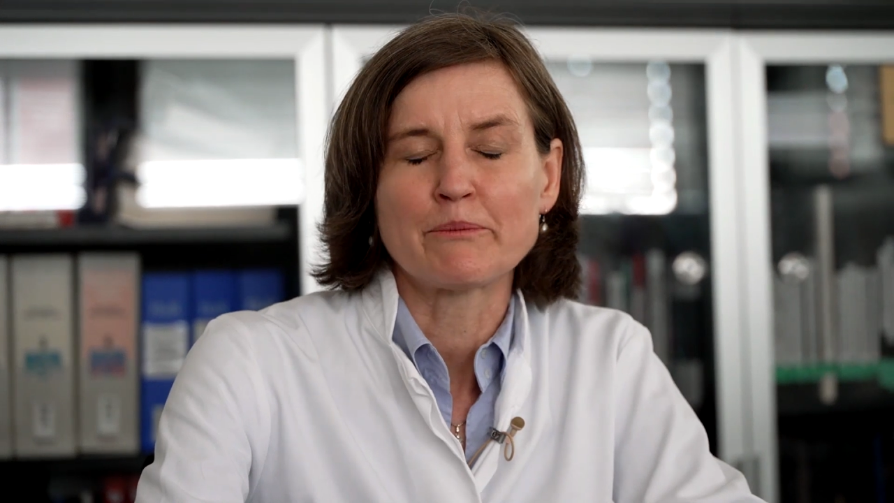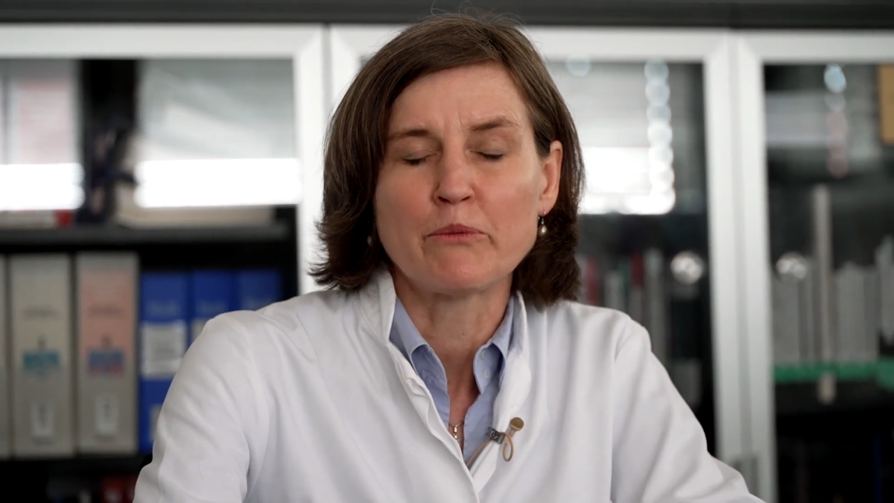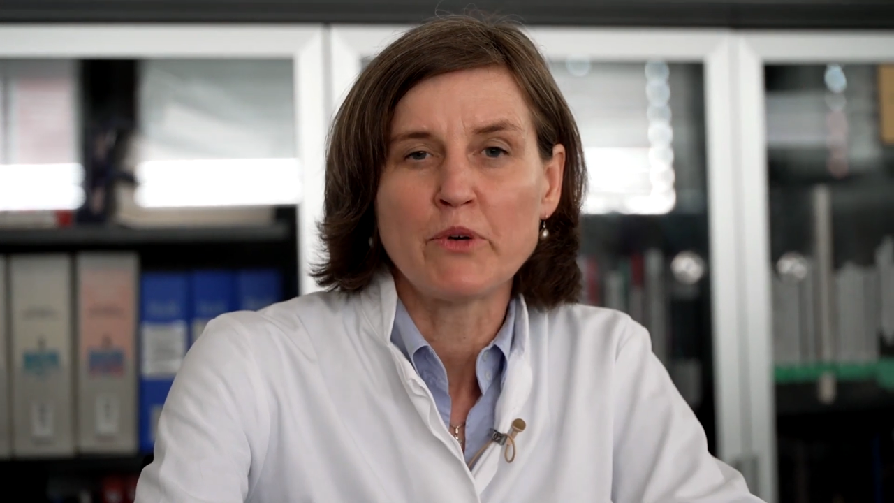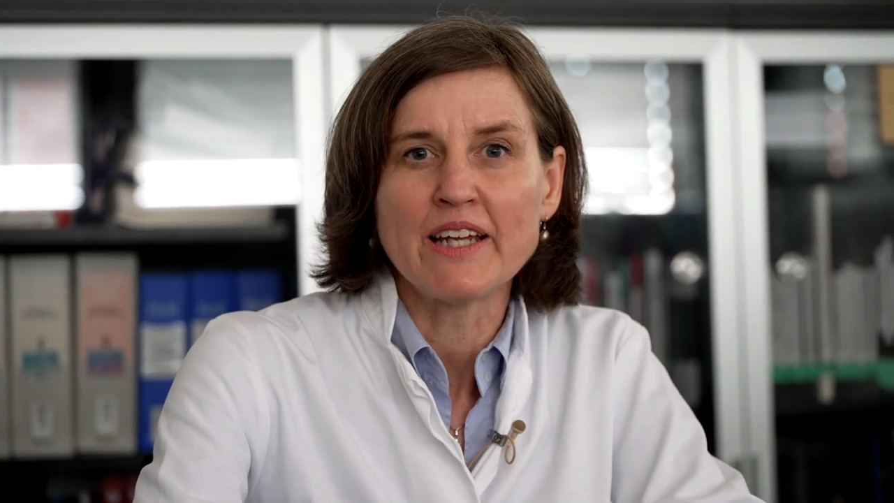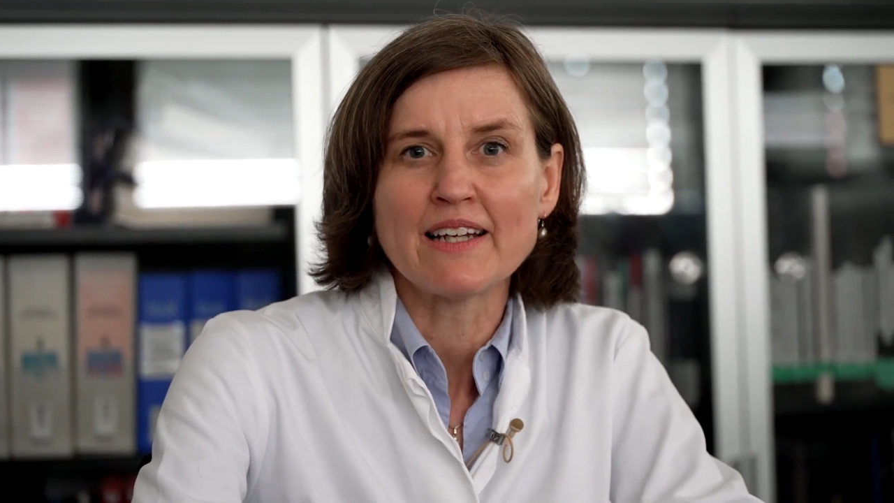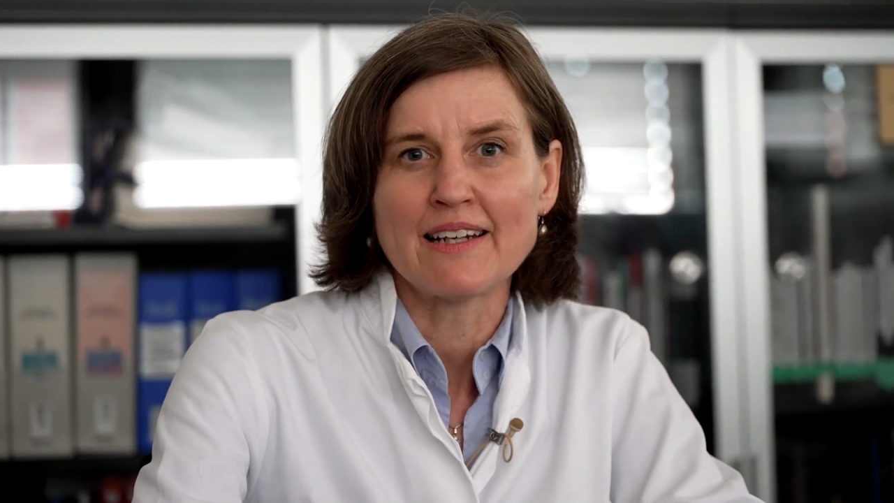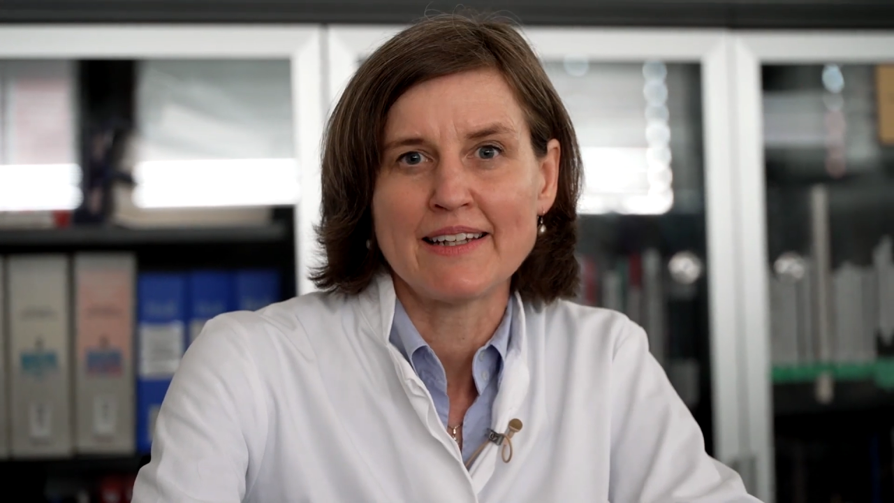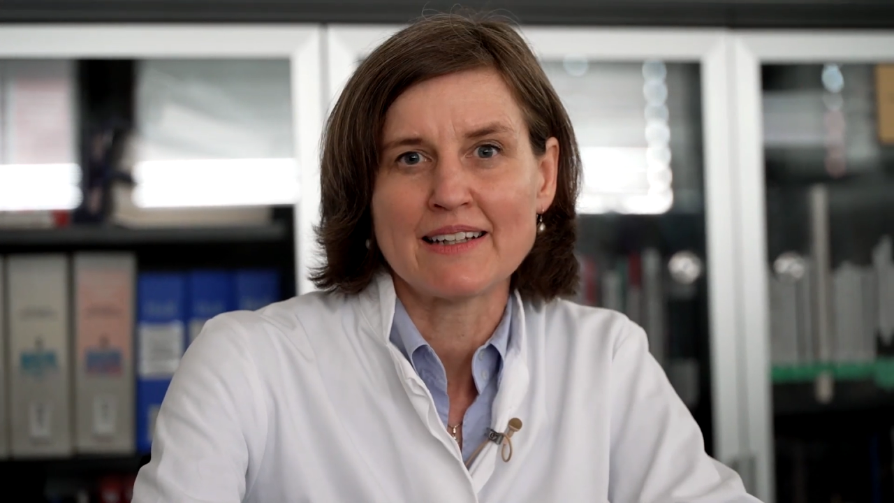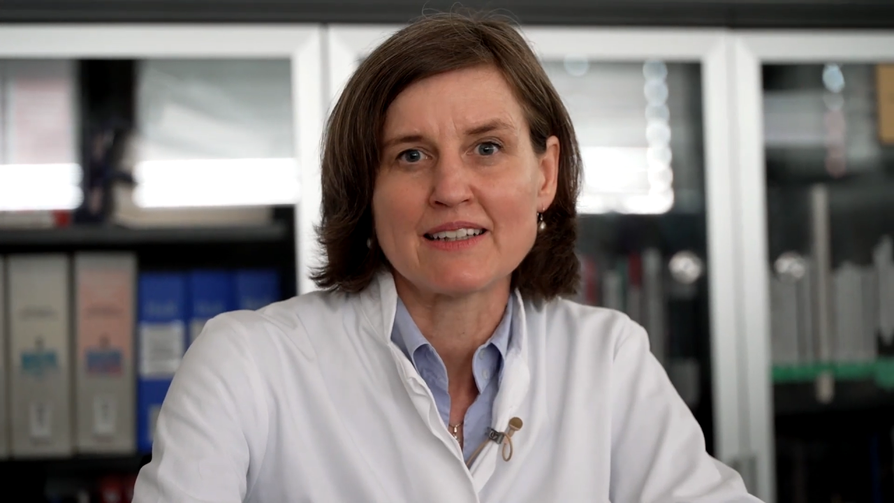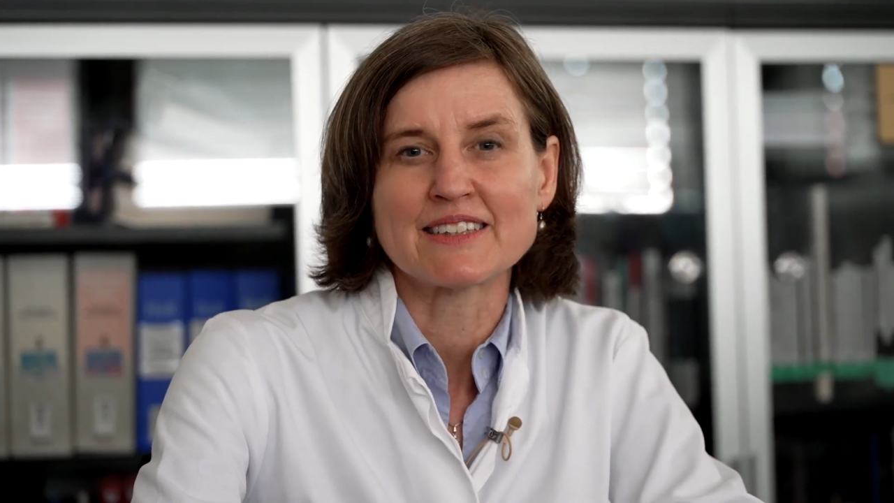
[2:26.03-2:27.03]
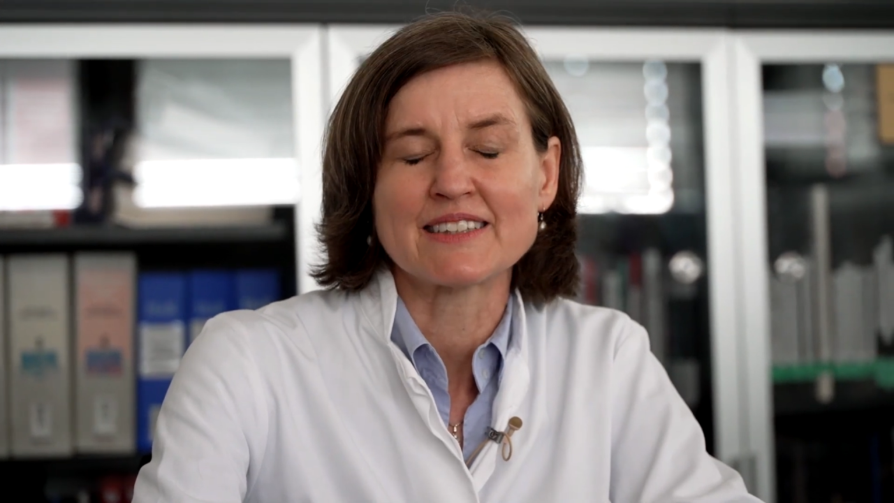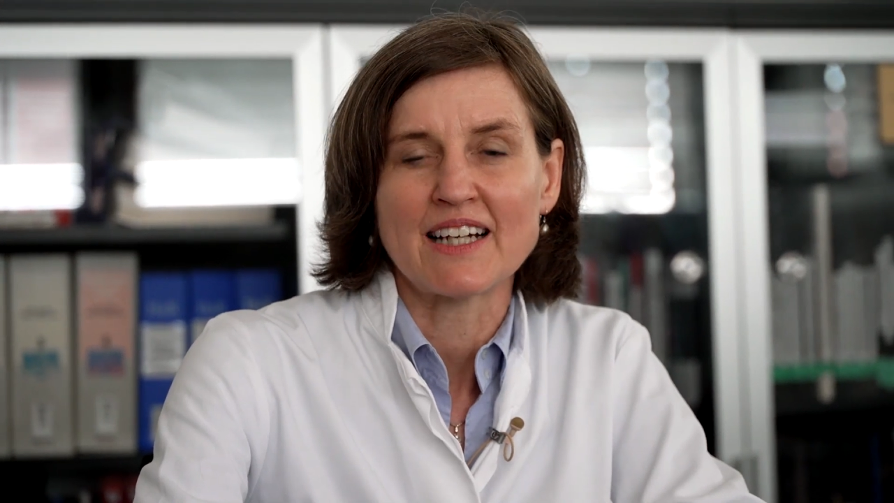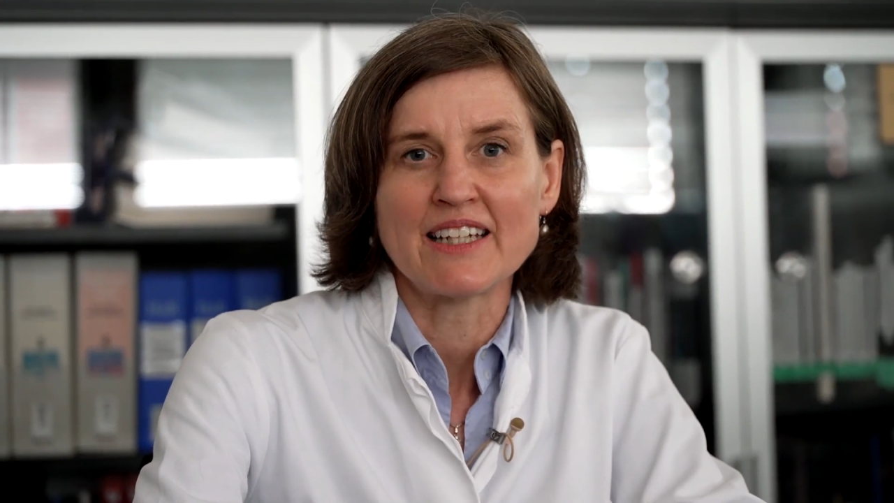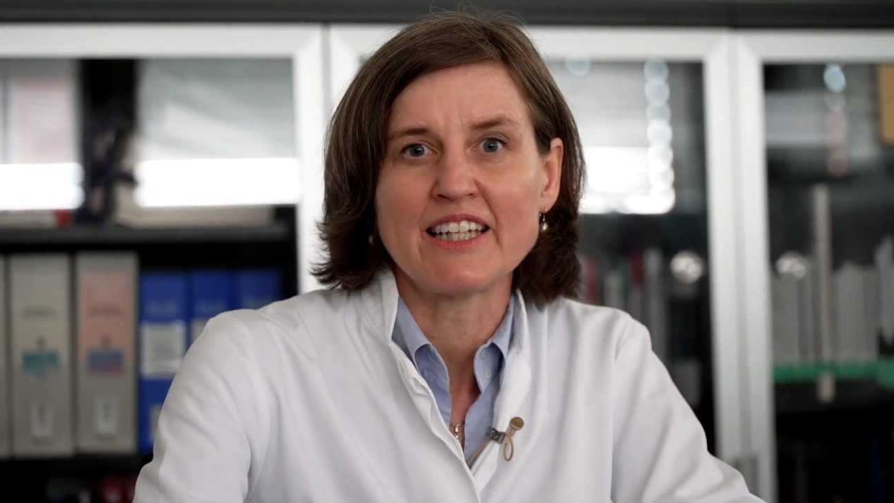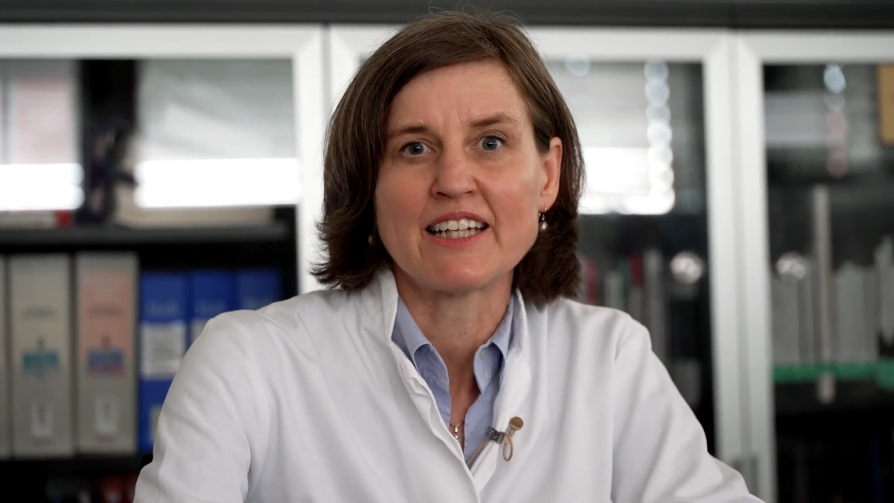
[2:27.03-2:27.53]
preclinical
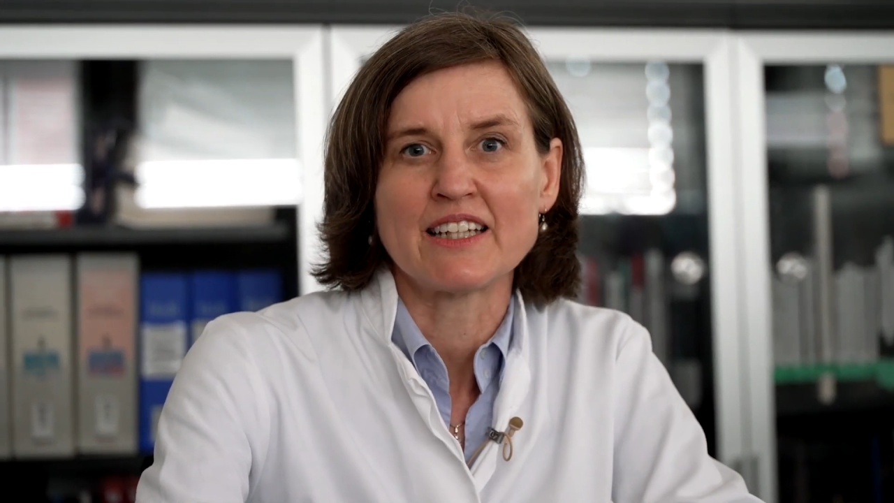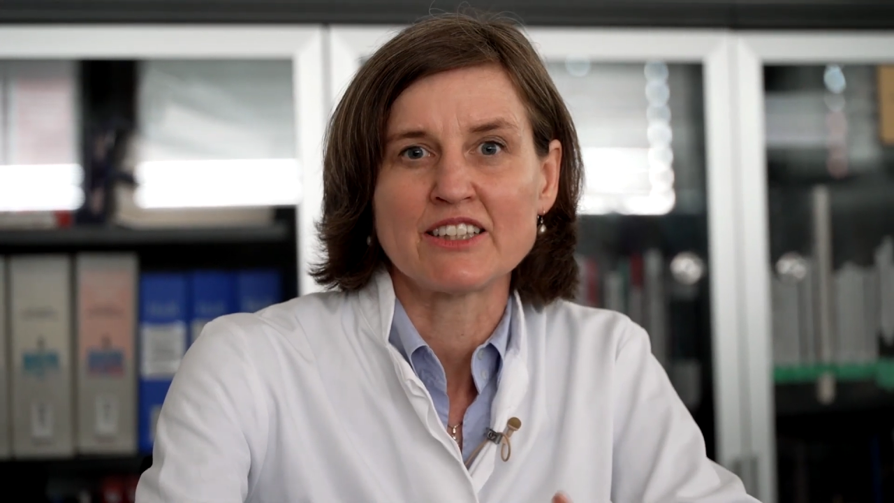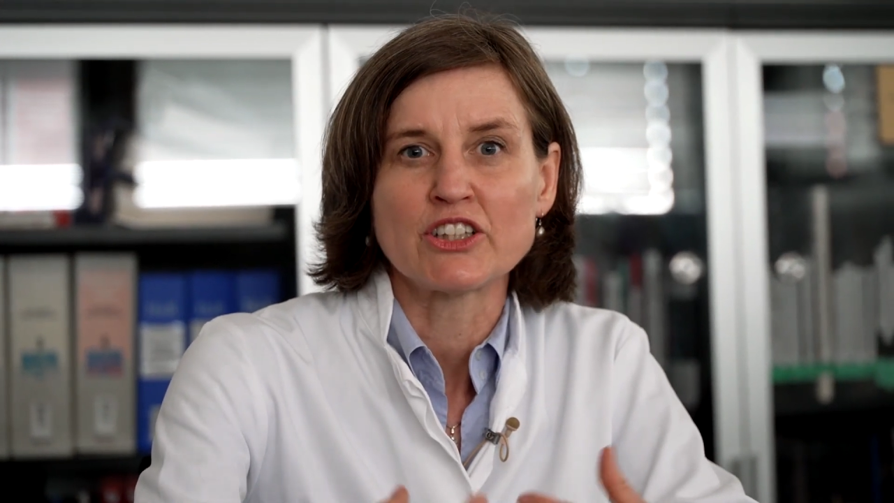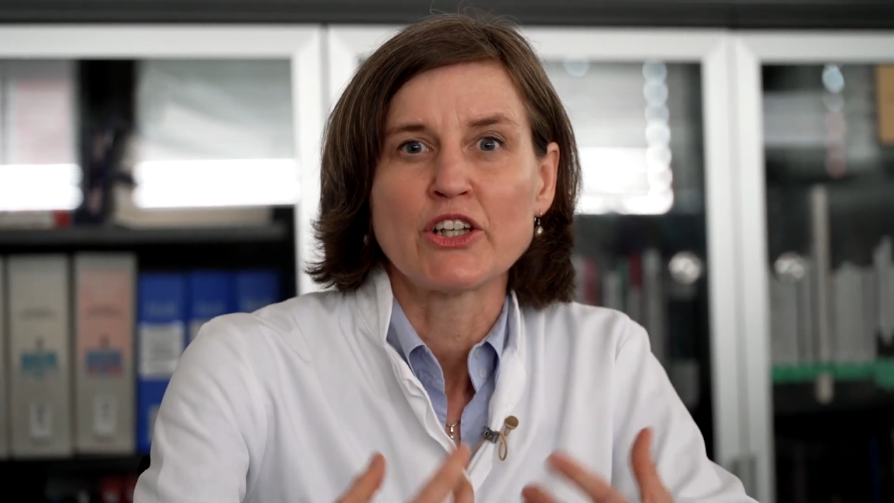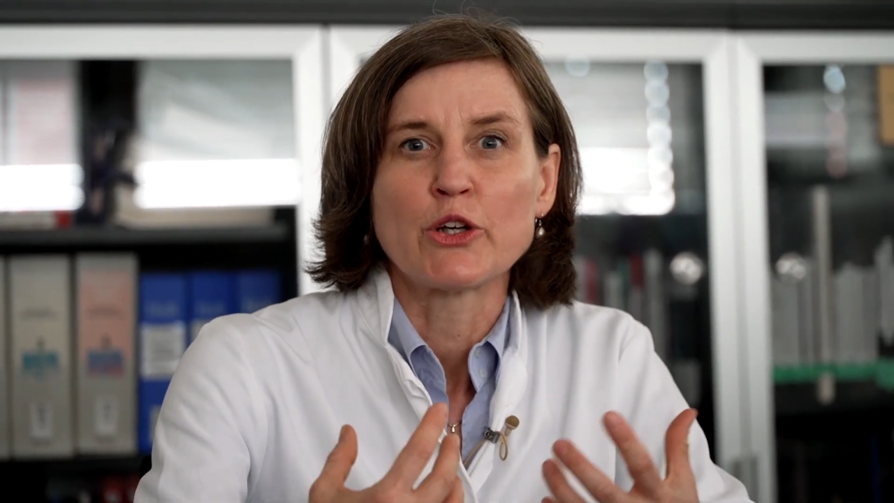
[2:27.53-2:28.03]
study and